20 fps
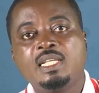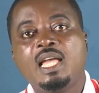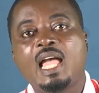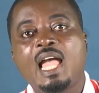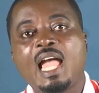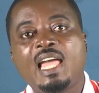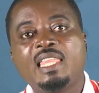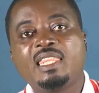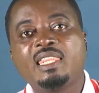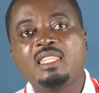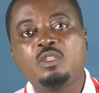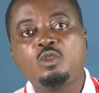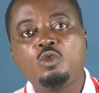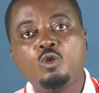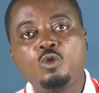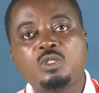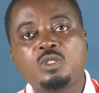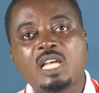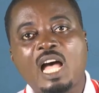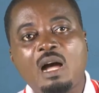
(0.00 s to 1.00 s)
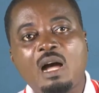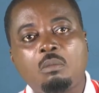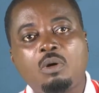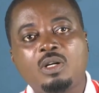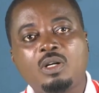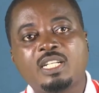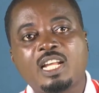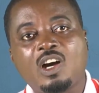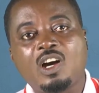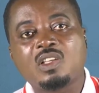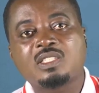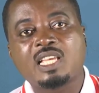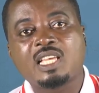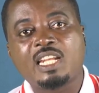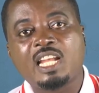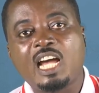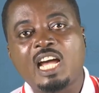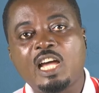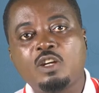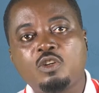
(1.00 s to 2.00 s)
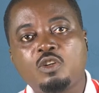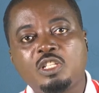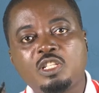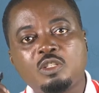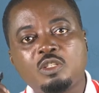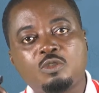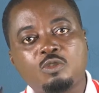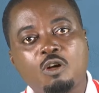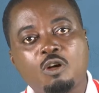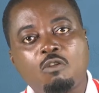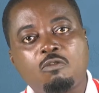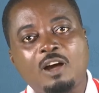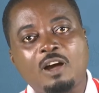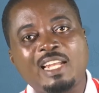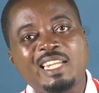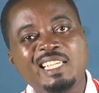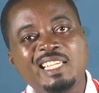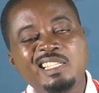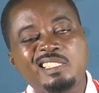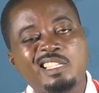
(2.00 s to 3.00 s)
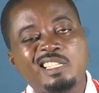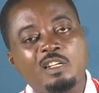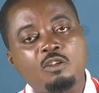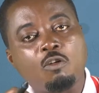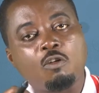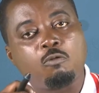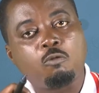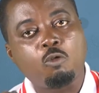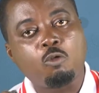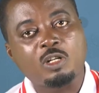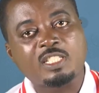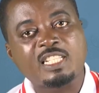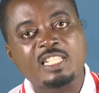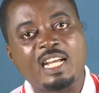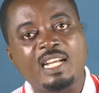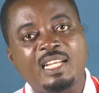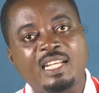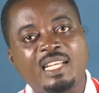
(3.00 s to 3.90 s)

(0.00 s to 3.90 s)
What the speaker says: and use carbon dioxide and hydrogen sulfide instead of water